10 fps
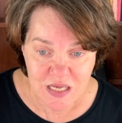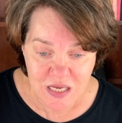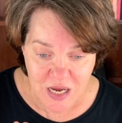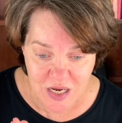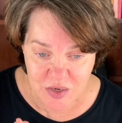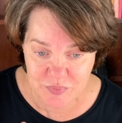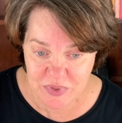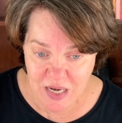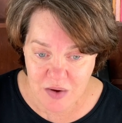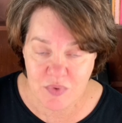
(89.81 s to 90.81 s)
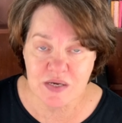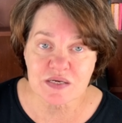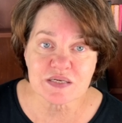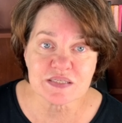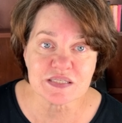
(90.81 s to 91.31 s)
But I wanted
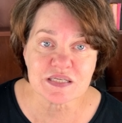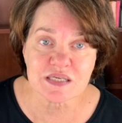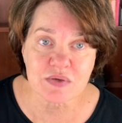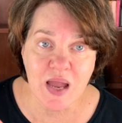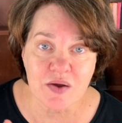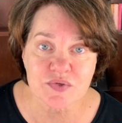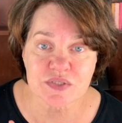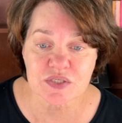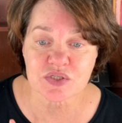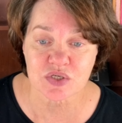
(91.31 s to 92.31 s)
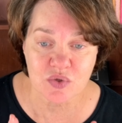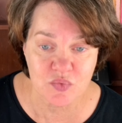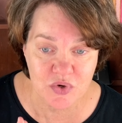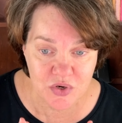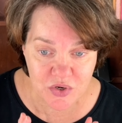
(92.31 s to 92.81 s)
to see, how is this going to
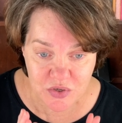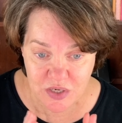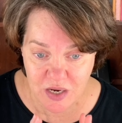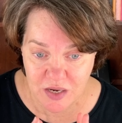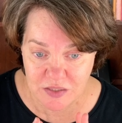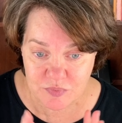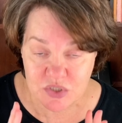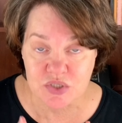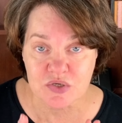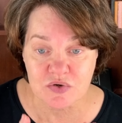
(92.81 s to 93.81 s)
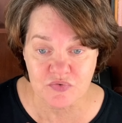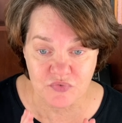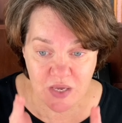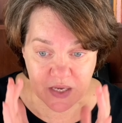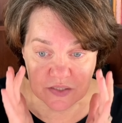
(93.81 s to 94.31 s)
work on a mature
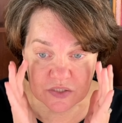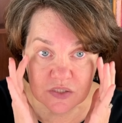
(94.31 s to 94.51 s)
face?